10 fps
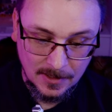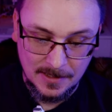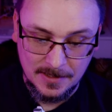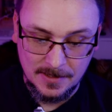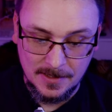
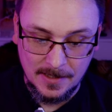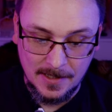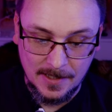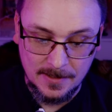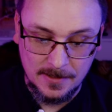As you can see
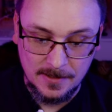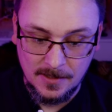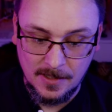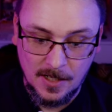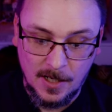again,
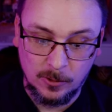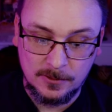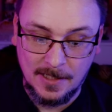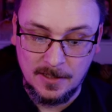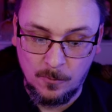it
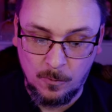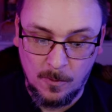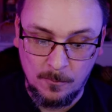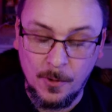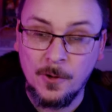looks like
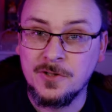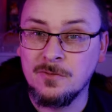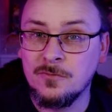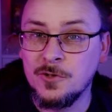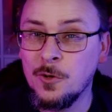one
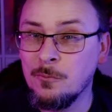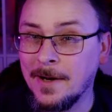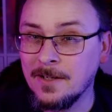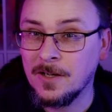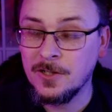person new
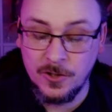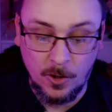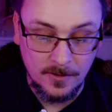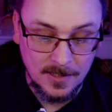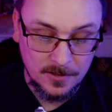might have actually
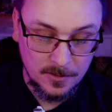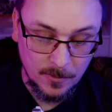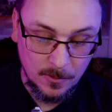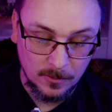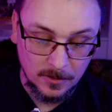joined this,
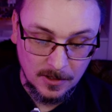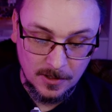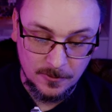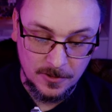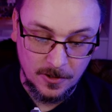someone called
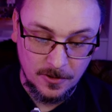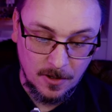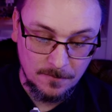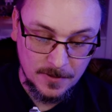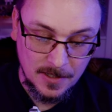who's just got
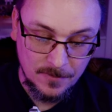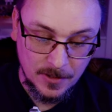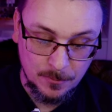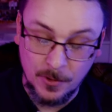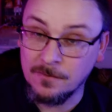novice. I haven't
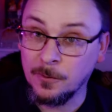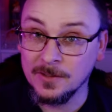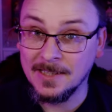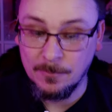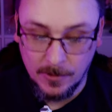actually put a
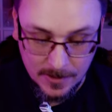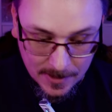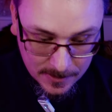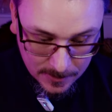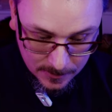full name on
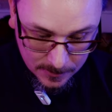yet.